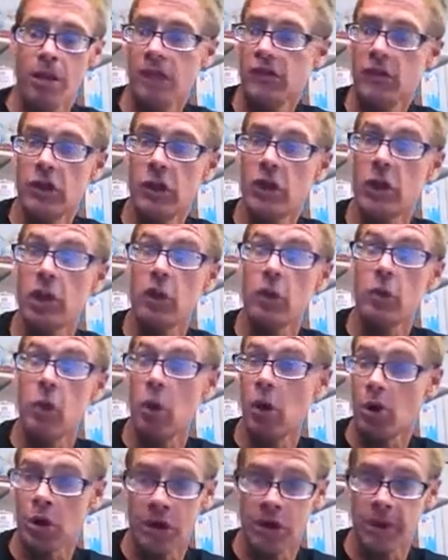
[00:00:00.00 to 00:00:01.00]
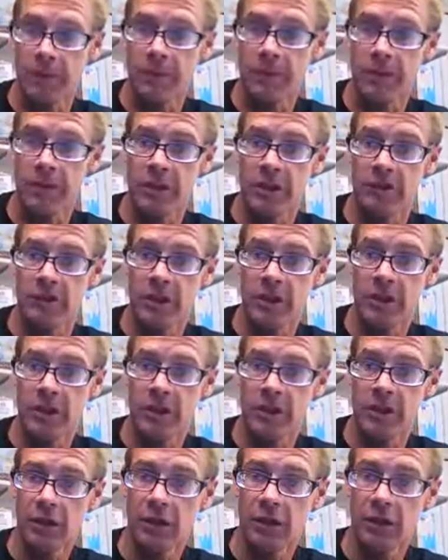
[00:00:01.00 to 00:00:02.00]
They've declared war on
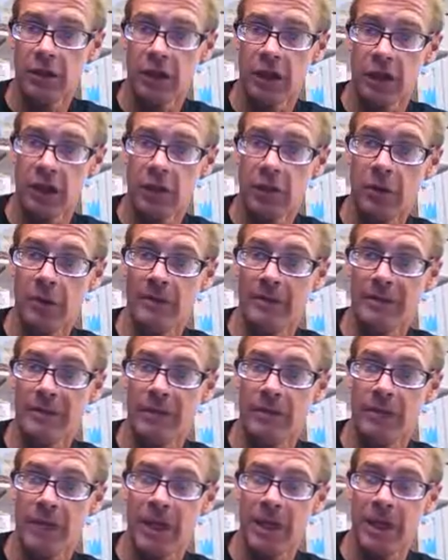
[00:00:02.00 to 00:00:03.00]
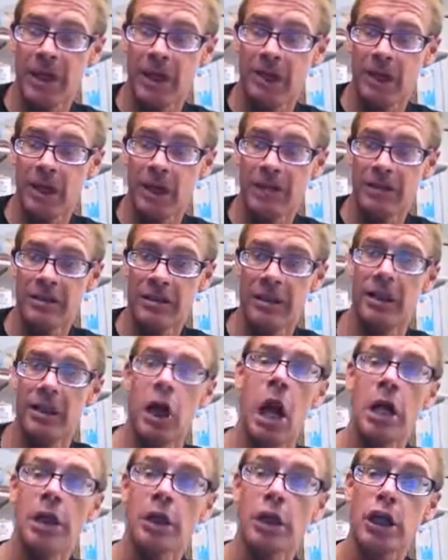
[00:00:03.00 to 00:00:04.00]
Pacific, and I will accept nothing less
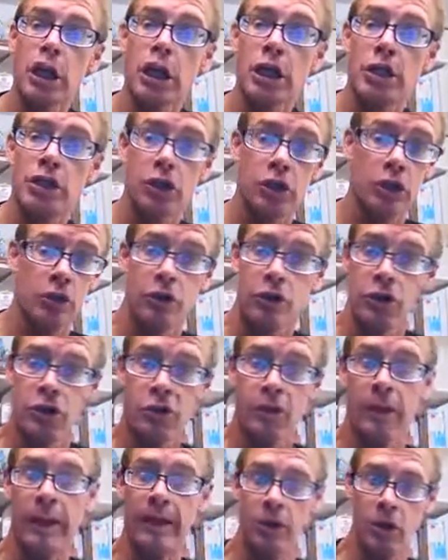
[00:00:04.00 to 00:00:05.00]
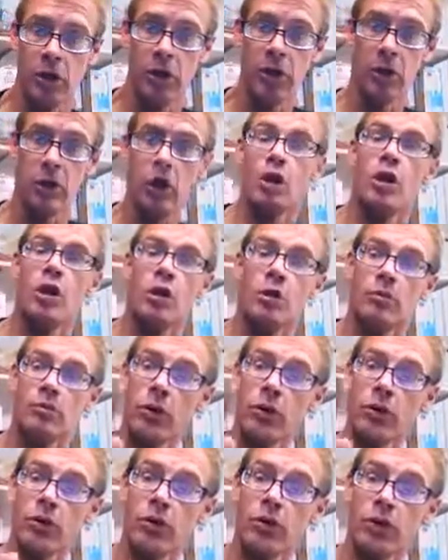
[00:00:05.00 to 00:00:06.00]
than unconditional surrender.
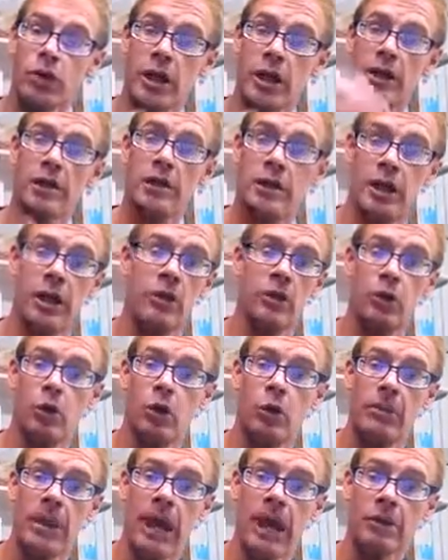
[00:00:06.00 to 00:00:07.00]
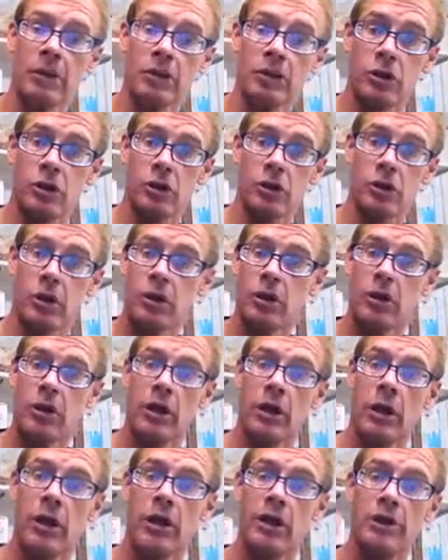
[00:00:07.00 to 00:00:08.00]
Pull your sights down, Lore Master,
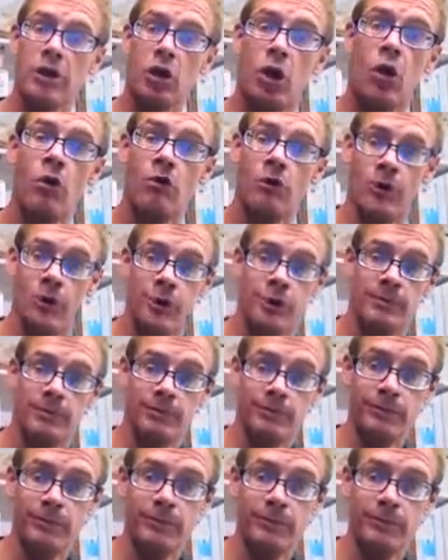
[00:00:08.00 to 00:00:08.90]
and it's over.